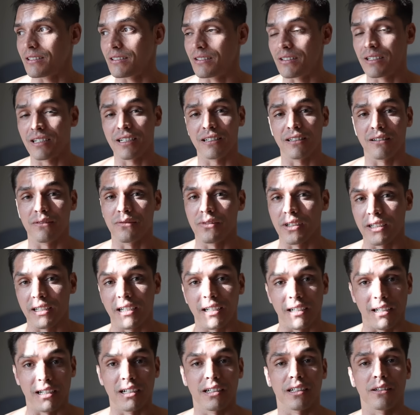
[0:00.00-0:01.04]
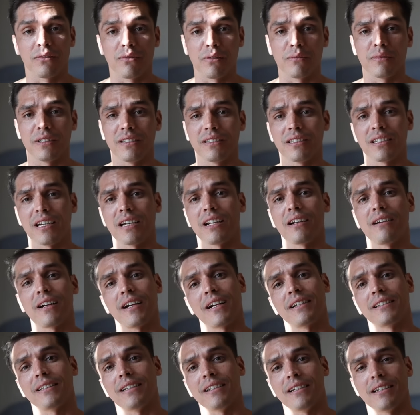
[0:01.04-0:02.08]
All right, I'm fucking cooking from the inside out. I
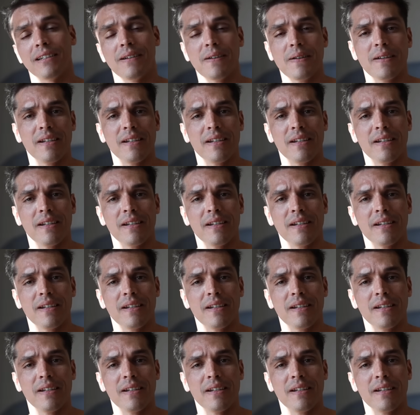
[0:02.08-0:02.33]
got the,